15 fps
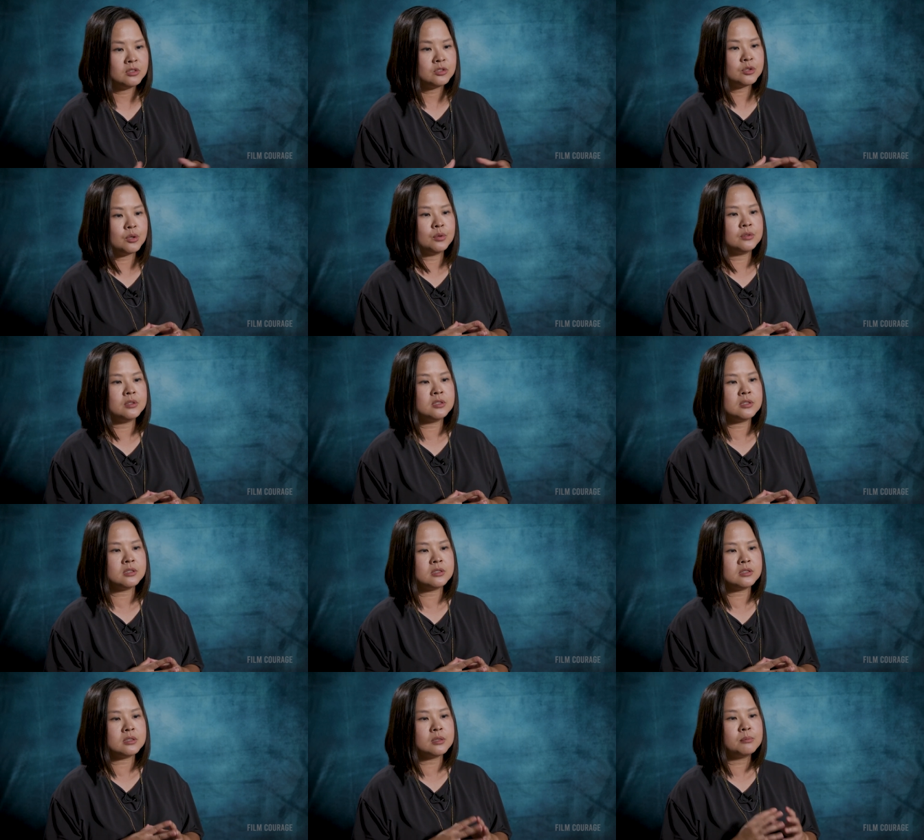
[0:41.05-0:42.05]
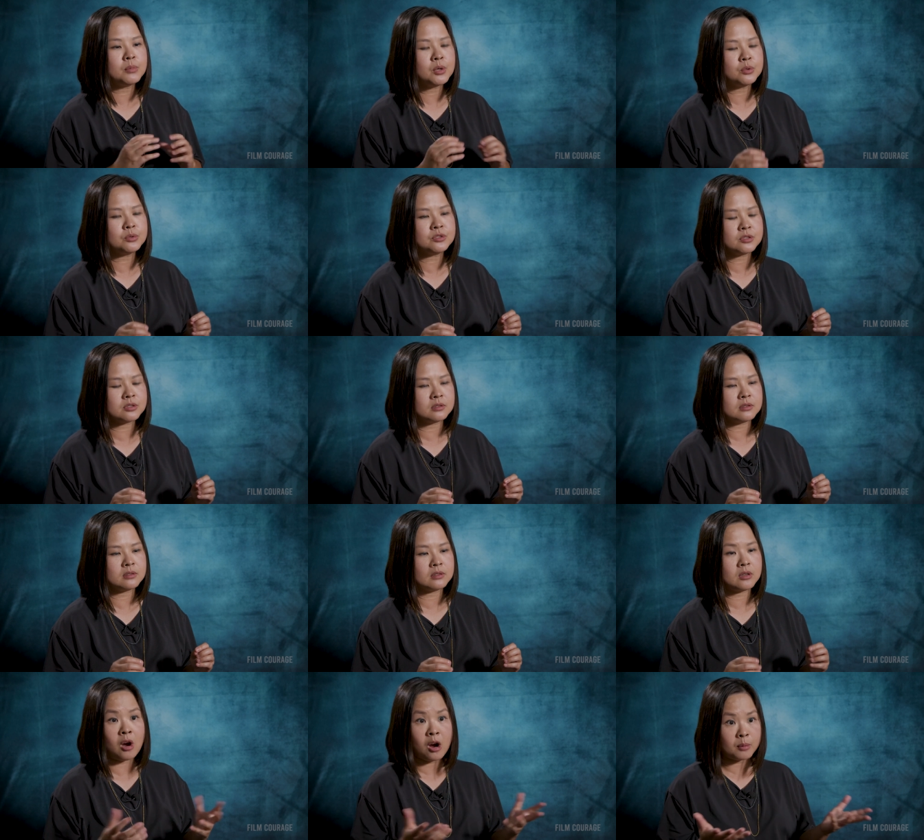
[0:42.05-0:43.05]
So, this is the most
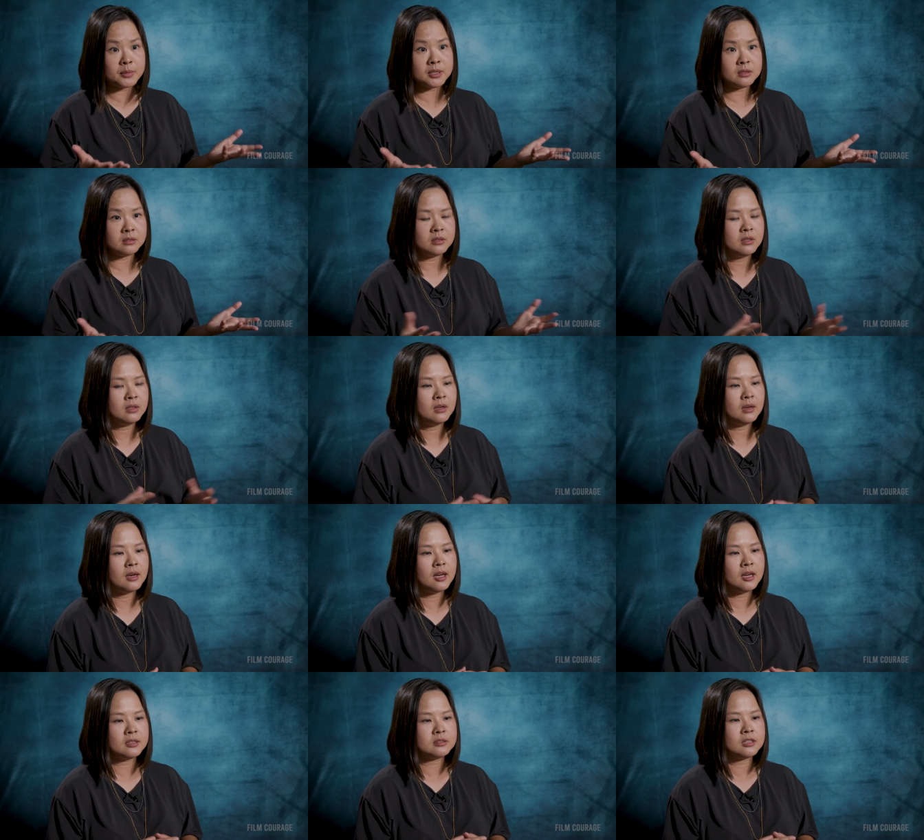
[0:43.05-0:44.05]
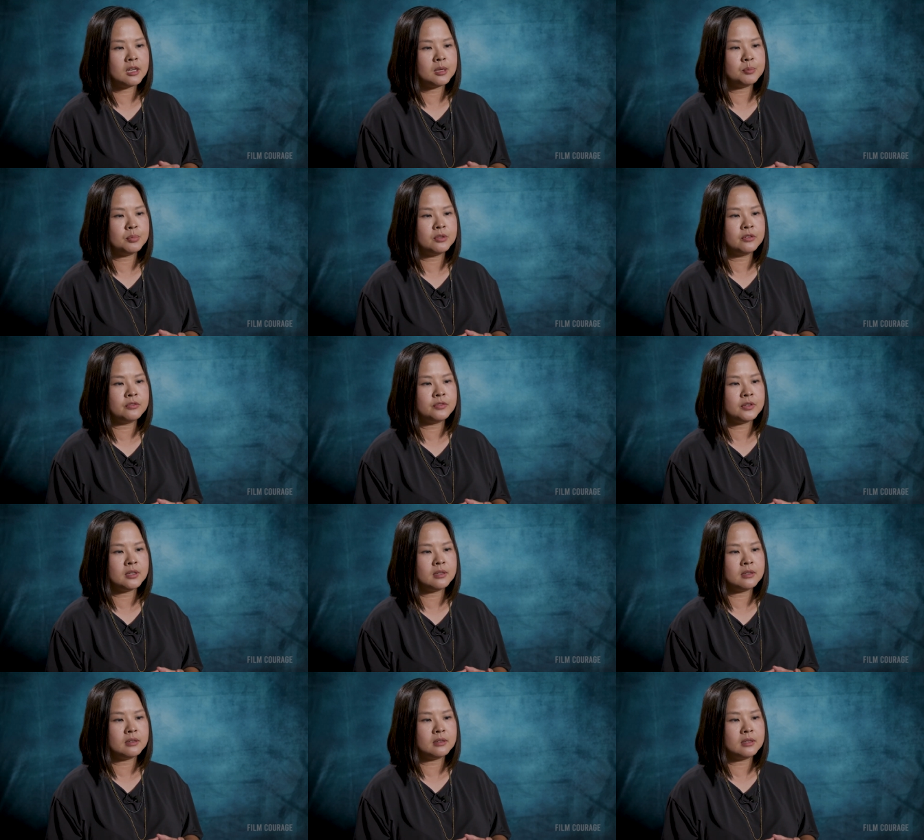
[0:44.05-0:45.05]
common uh, type of
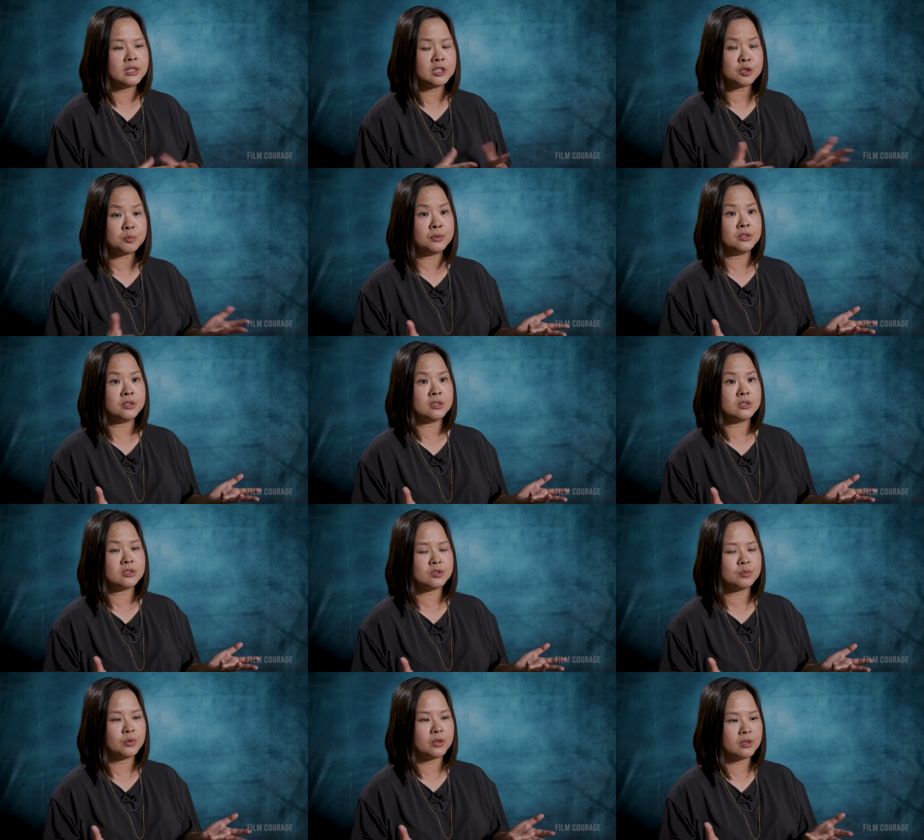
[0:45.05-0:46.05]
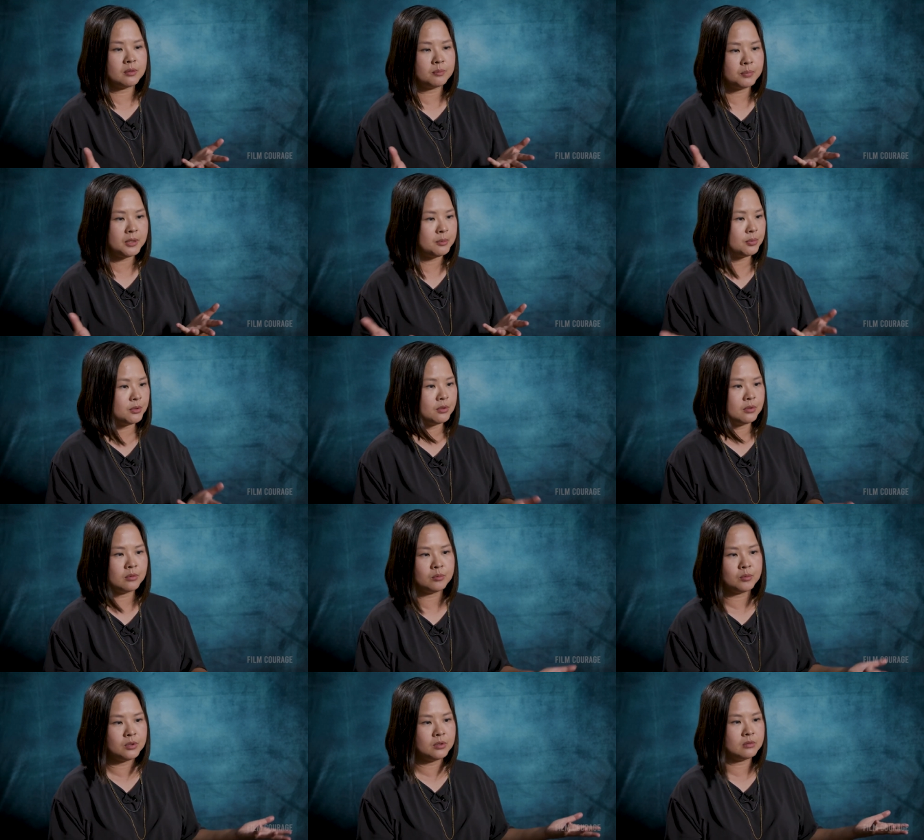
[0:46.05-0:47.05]
uh, experience where
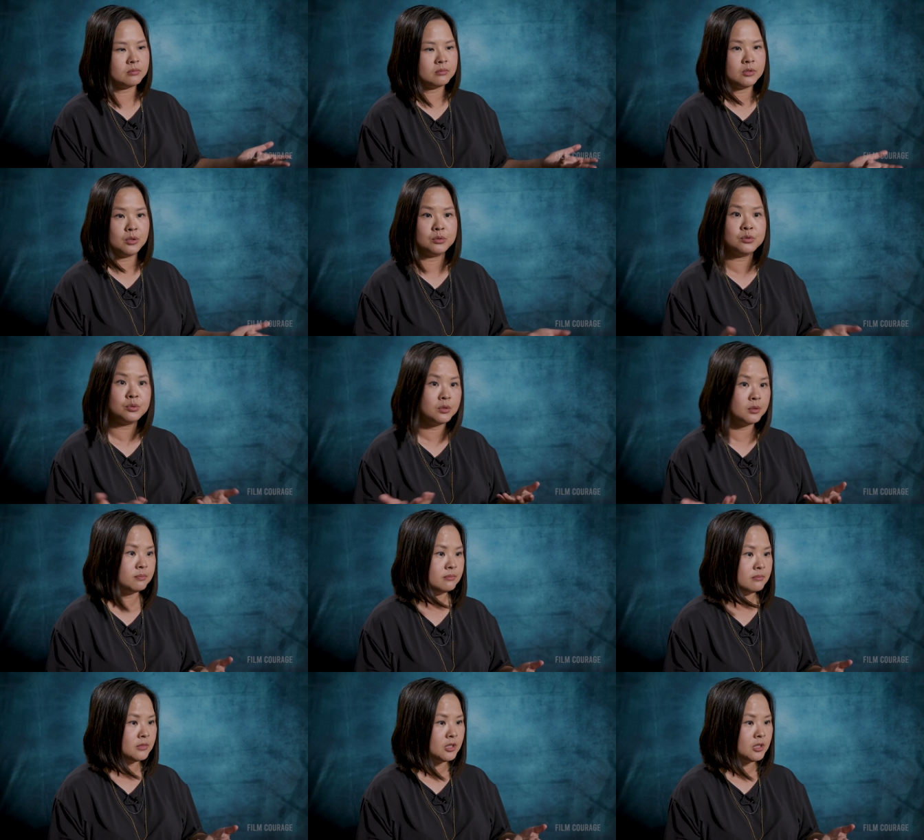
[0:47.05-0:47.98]
people will go to a,